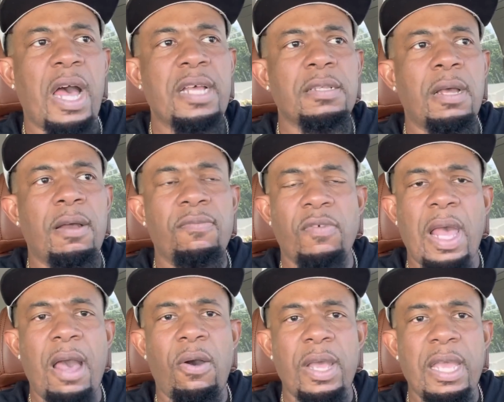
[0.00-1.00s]

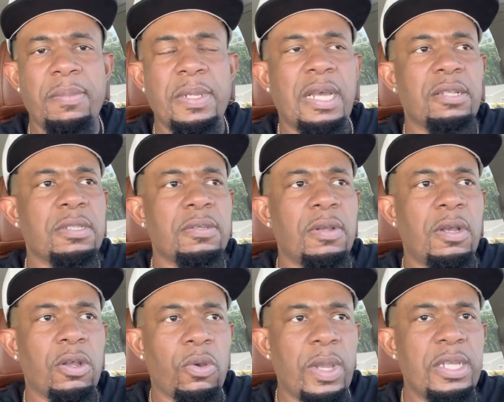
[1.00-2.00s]
Al Haymon out the
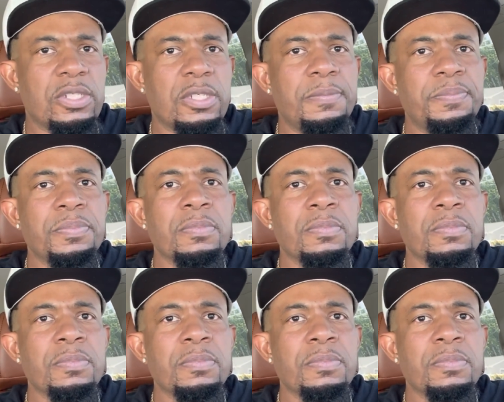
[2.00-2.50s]
equation?